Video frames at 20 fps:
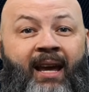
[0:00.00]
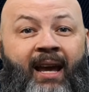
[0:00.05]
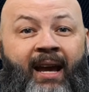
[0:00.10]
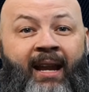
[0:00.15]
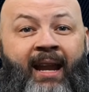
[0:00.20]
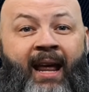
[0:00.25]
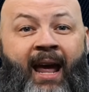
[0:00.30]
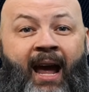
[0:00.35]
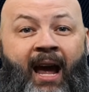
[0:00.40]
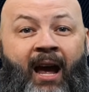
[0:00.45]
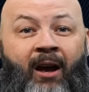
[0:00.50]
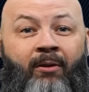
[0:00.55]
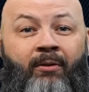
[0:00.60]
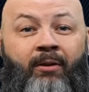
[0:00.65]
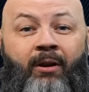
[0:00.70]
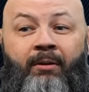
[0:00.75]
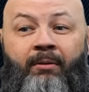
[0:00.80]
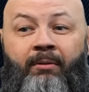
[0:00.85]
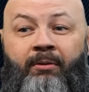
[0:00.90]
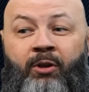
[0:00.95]
and how
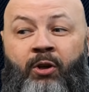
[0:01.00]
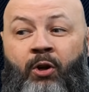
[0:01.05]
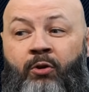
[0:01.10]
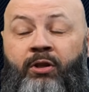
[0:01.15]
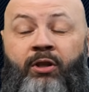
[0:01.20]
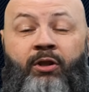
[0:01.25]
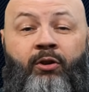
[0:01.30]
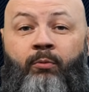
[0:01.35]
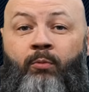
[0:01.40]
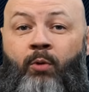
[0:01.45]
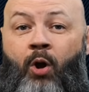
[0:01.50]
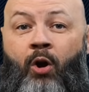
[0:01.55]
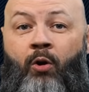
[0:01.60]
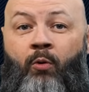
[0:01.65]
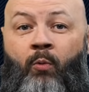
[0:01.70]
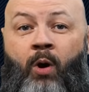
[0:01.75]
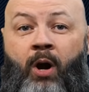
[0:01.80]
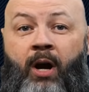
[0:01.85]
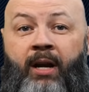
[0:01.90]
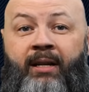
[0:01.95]
using the
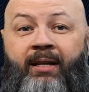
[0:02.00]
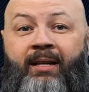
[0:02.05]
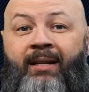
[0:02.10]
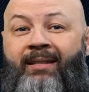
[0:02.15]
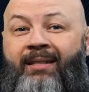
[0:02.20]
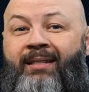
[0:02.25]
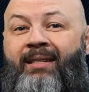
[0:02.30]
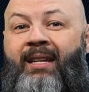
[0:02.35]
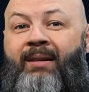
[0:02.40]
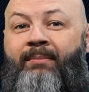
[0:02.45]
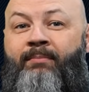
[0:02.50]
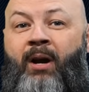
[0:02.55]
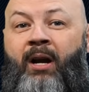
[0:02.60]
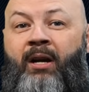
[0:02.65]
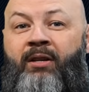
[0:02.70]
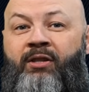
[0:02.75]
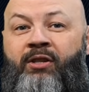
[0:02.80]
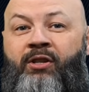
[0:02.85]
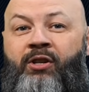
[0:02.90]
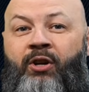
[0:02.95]
wrong one can sneak
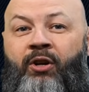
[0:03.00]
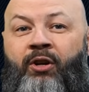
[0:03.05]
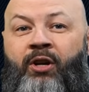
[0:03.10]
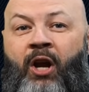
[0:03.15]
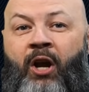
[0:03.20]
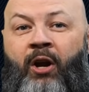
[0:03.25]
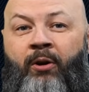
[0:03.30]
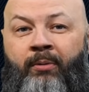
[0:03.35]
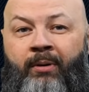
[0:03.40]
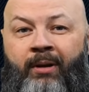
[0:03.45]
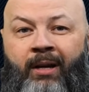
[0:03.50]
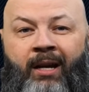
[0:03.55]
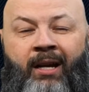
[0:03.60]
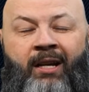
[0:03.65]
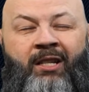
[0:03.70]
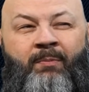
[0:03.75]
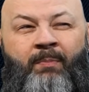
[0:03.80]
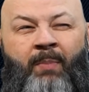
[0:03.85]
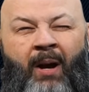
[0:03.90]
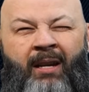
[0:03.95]
bugs into your code,
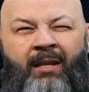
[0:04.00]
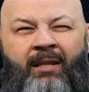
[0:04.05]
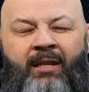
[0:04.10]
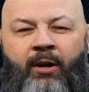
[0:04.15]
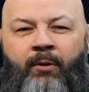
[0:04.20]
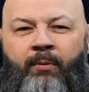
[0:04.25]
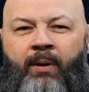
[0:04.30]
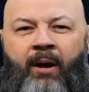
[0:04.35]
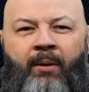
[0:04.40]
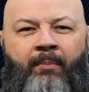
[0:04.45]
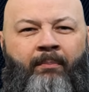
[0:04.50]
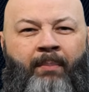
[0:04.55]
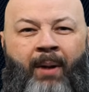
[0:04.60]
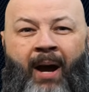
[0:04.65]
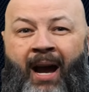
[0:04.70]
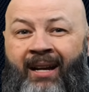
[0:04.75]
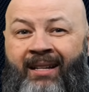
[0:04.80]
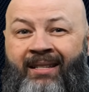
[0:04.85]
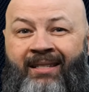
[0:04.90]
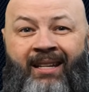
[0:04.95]
especially around
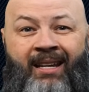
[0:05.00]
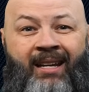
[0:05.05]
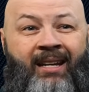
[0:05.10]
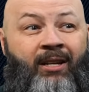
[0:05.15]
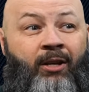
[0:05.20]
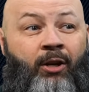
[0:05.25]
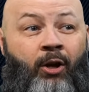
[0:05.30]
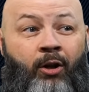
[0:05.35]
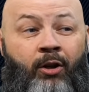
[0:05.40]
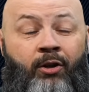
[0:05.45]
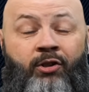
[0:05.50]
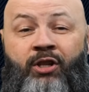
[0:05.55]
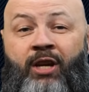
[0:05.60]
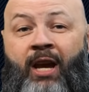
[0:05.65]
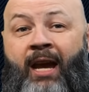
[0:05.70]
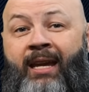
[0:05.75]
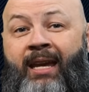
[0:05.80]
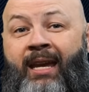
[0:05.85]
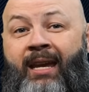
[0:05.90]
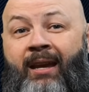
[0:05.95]
boxing, null
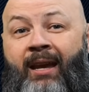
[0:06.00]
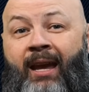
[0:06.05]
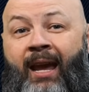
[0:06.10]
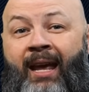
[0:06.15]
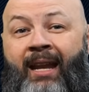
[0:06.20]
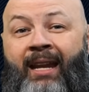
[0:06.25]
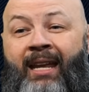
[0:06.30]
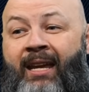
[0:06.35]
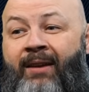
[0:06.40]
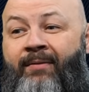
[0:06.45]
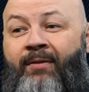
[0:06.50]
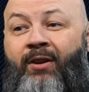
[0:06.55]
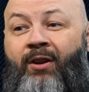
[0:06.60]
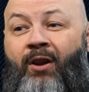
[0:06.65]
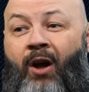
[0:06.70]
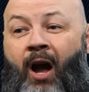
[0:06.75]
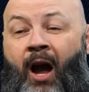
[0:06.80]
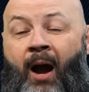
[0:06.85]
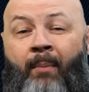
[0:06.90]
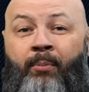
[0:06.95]
checking, and even
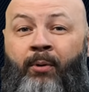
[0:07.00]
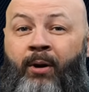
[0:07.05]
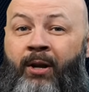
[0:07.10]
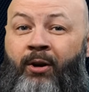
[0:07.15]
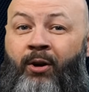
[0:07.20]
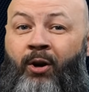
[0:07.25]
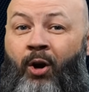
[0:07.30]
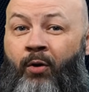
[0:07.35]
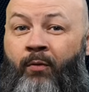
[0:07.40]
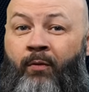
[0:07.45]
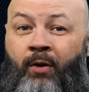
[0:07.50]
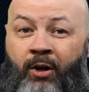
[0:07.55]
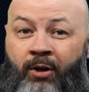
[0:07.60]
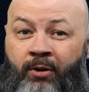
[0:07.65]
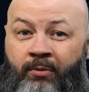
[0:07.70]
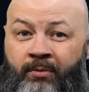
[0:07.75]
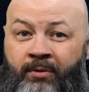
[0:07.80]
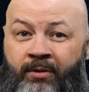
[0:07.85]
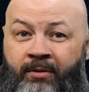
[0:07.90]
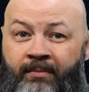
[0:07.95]
operator
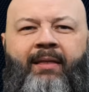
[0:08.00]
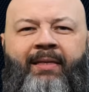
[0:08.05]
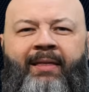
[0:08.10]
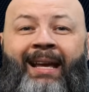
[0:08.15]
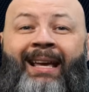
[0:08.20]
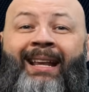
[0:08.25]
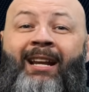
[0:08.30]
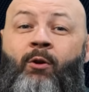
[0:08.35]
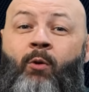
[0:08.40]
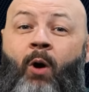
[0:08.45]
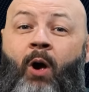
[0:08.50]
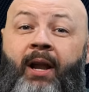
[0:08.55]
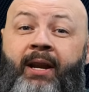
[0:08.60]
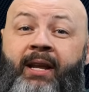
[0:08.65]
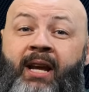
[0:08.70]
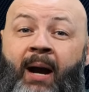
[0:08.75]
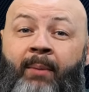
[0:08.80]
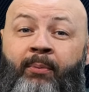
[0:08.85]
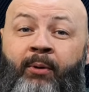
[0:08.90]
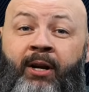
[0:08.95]
overloads. The
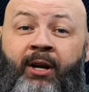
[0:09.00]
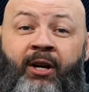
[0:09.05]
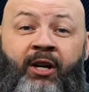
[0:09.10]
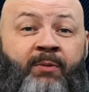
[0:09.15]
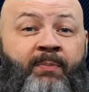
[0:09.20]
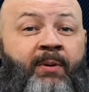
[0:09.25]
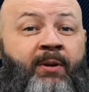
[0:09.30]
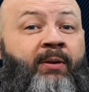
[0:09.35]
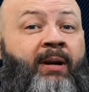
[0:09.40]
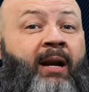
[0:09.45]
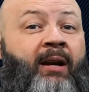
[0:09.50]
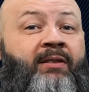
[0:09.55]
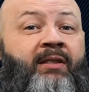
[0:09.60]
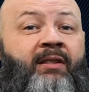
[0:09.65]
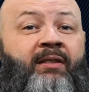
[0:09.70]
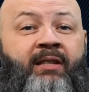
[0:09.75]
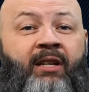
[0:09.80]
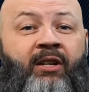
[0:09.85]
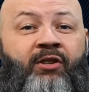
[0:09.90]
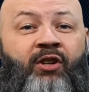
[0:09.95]
inequality operator has been around
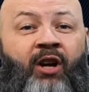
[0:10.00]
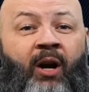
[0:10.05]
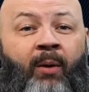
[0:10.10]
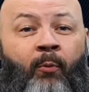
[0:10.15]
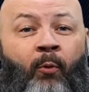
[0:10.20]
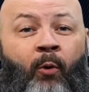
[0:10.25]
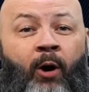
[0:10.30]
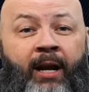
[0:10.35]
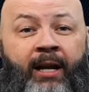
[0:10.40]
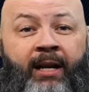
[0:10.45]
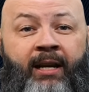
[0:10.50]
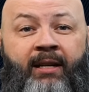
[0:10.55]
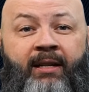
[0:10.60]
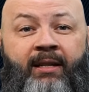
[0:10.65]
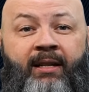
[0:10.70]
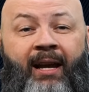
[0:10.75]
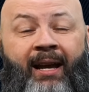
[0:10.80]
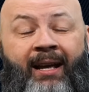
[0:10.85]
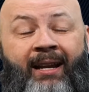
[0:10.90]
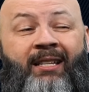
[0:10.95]
since C sharp one
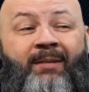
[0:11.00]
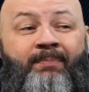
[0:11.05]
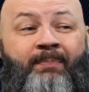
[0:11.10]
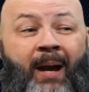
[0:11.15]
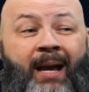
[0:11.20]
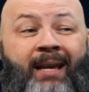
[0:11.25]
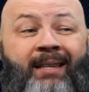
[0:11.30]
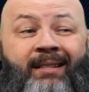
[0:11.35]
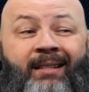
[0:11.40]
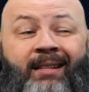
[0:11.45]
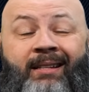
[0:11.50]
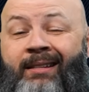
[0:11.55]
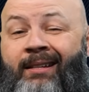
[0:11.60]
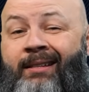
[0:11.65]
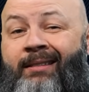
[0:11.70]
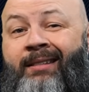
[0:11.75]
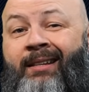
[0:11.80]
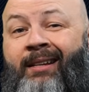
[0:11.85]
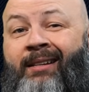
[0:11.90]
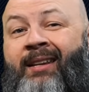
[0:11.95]
and is basically
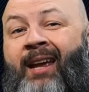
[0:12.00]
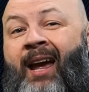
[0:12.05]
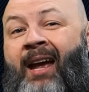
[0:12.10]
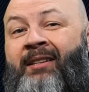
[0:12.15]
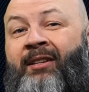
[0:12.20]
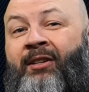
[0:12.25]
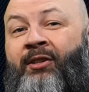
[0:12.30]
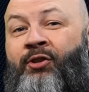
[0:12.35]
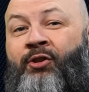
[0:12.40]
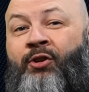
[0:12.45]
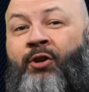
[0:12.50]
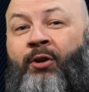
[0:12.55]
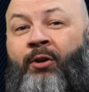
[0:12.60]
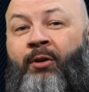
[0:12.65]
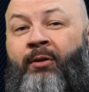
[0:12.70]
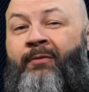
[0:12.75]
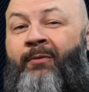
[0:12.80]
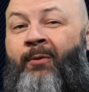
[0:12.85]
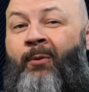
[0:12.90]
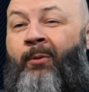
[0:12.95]
just syntactic
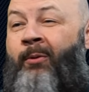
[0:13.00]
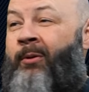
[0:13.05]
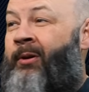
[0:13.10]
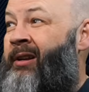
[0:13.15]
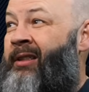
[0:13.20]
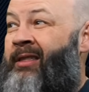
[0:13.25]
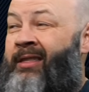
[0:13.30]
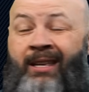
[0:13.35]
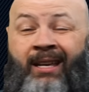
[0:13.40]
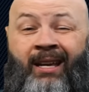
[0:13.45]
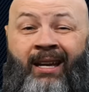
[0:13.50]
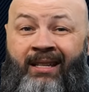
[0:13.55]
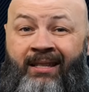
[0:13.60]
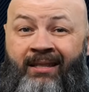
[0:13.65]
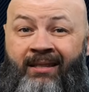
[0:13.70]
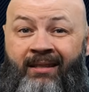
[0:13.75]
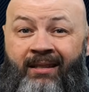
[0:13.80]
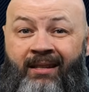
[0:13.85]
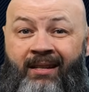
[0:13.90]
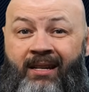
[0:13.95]
sugar for
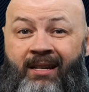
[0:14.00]
this.